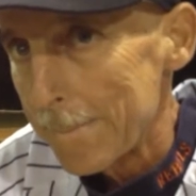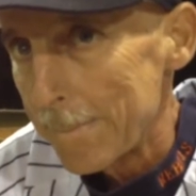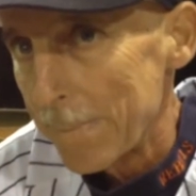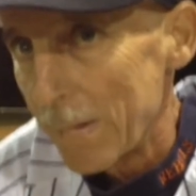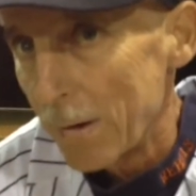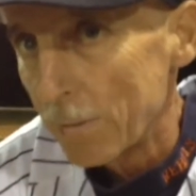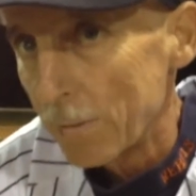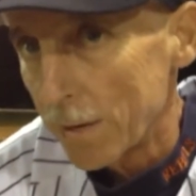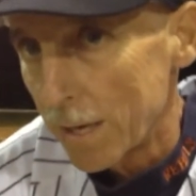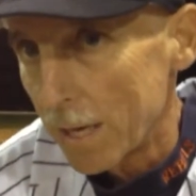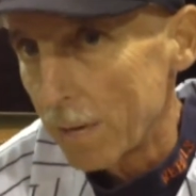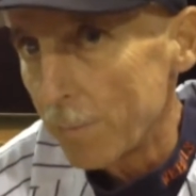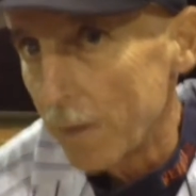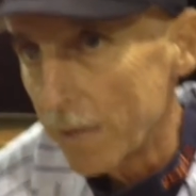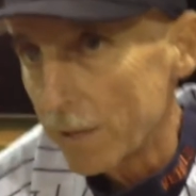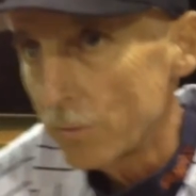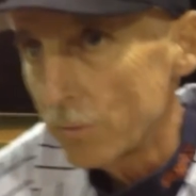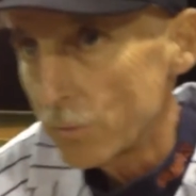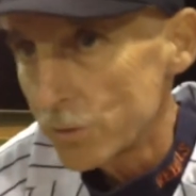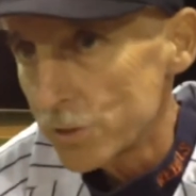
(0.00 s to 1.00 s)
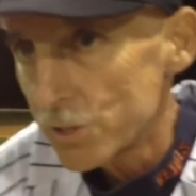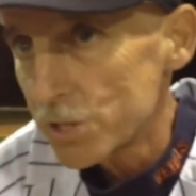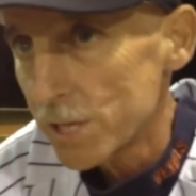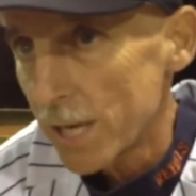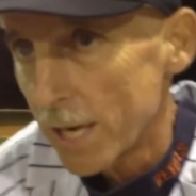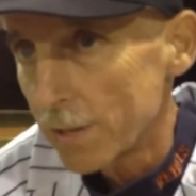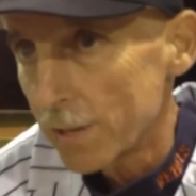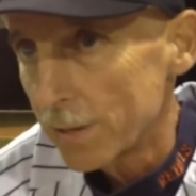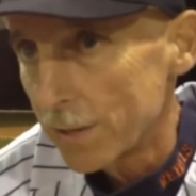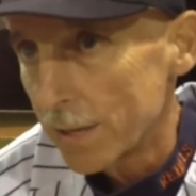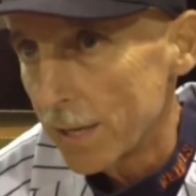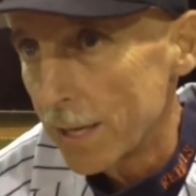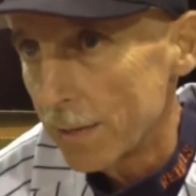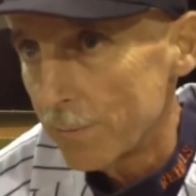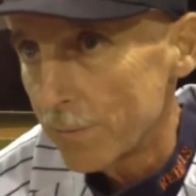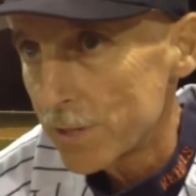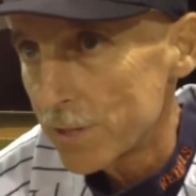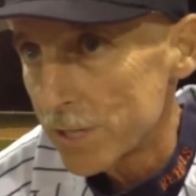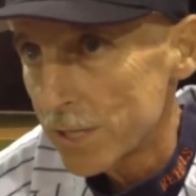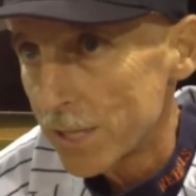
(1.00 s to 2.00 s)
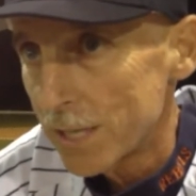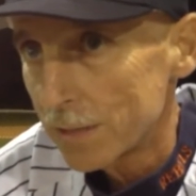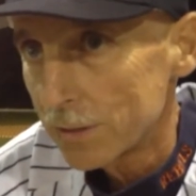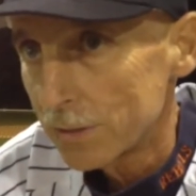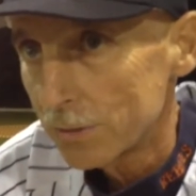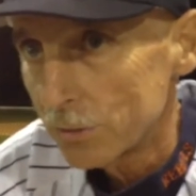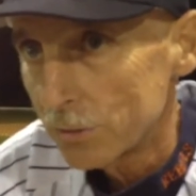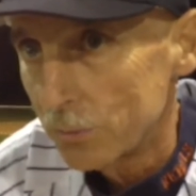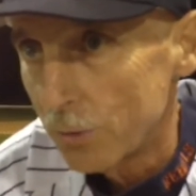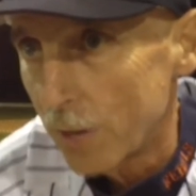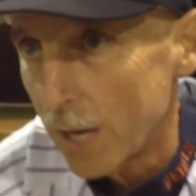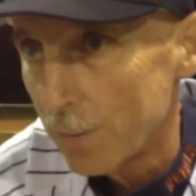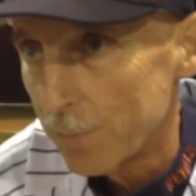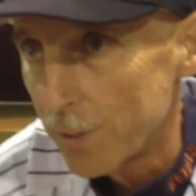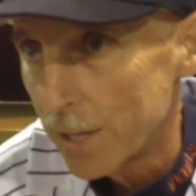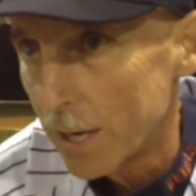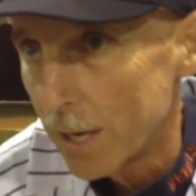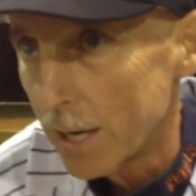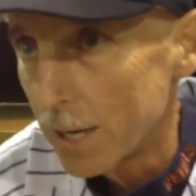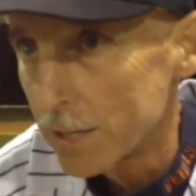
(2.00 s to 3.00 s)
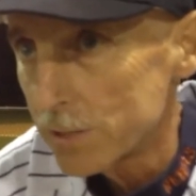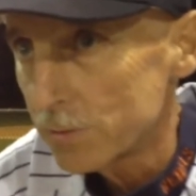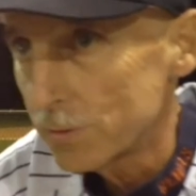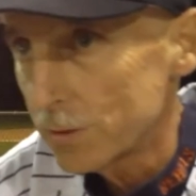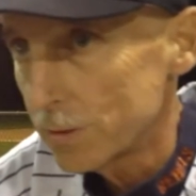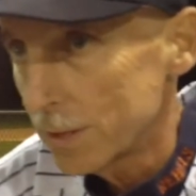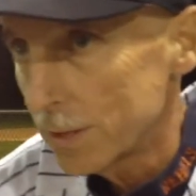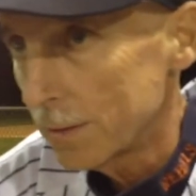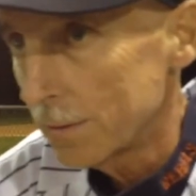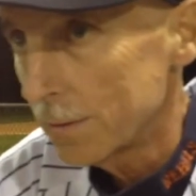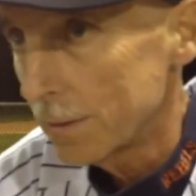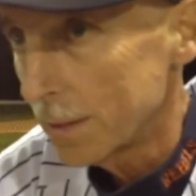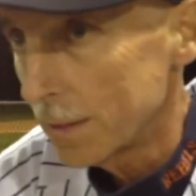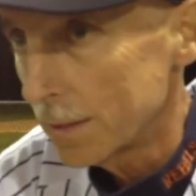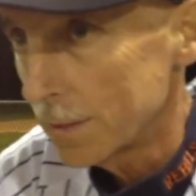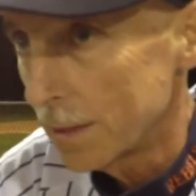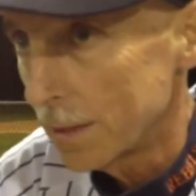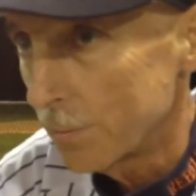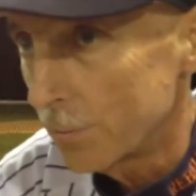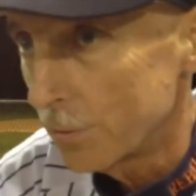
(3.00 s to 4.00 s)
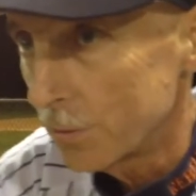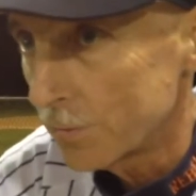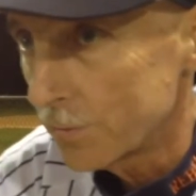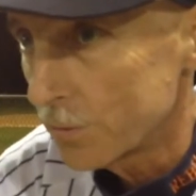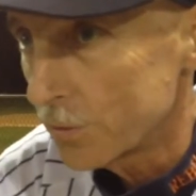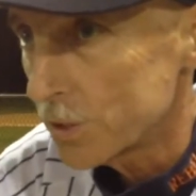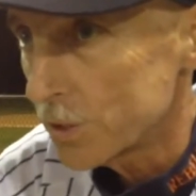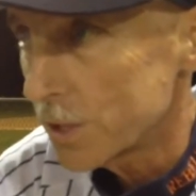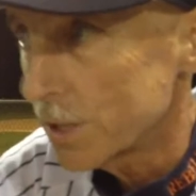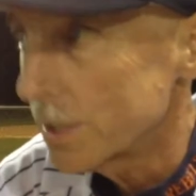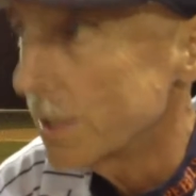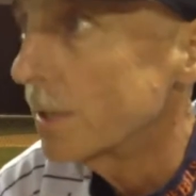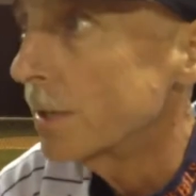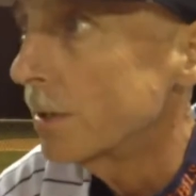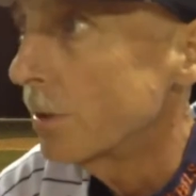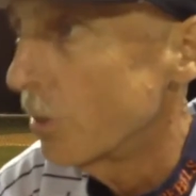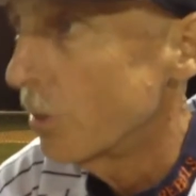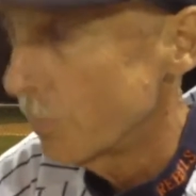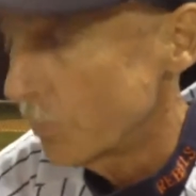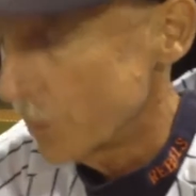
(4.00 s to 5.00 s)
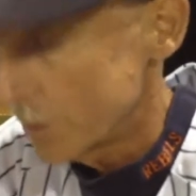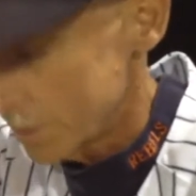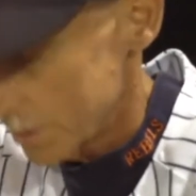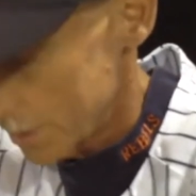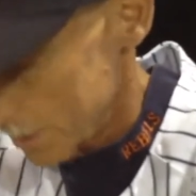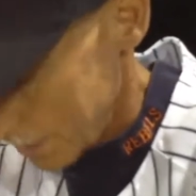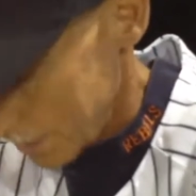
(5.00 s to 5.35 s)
you know, Kenny Michael was the star of the game because he got the two RBIs with a double in the first inning and a home run